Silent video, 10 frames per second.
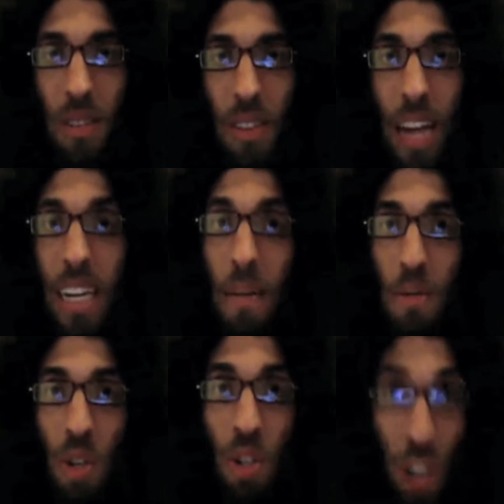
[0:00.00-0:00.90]
and I'm
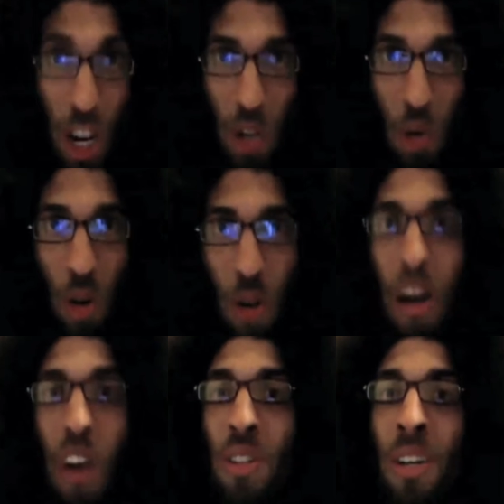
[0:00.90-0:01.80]
going to talk to her
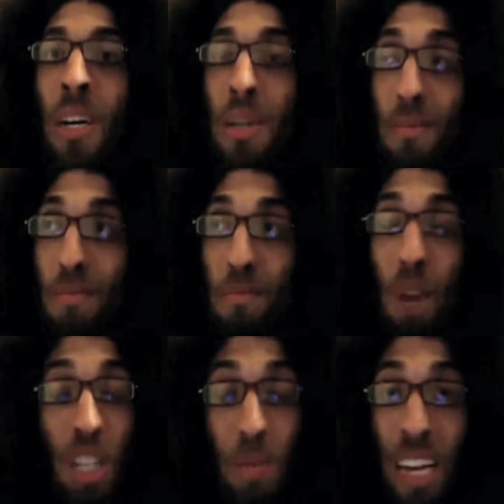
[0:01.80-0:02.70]
about
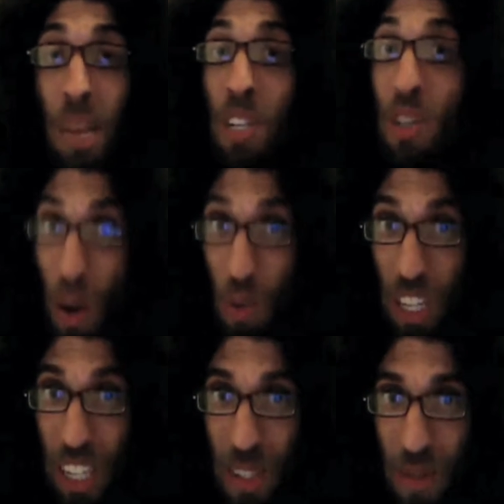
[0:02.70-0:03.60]
possibly helping her out with
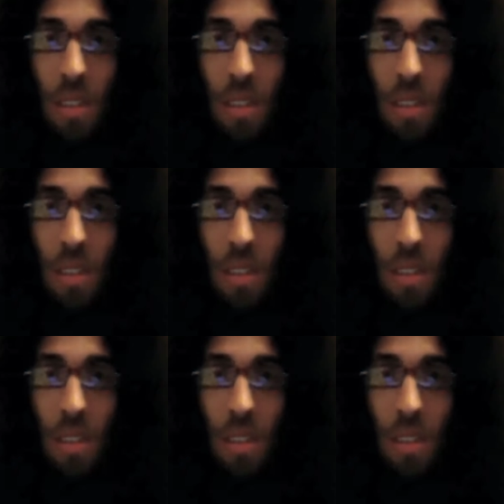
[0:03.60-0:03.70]
it.